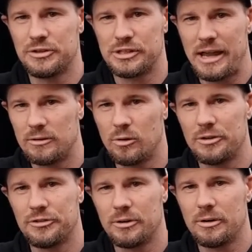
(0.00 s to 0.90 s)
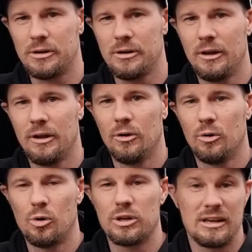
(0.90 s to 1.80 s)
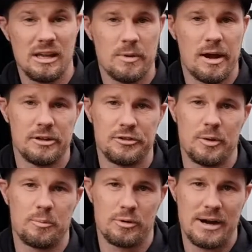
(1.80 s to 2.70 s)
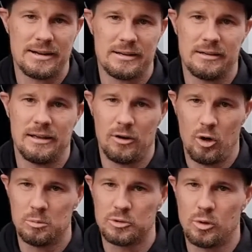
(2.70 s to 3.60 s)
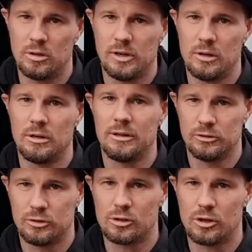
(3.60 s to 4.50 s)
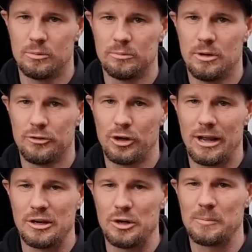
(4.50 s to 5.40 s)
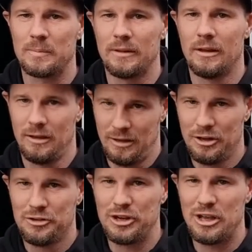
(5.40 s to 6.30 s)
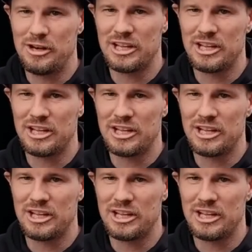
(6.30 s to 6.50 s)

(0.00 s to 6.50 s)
6890, or you can email us at paraka@homeof12volt.com.au. See you in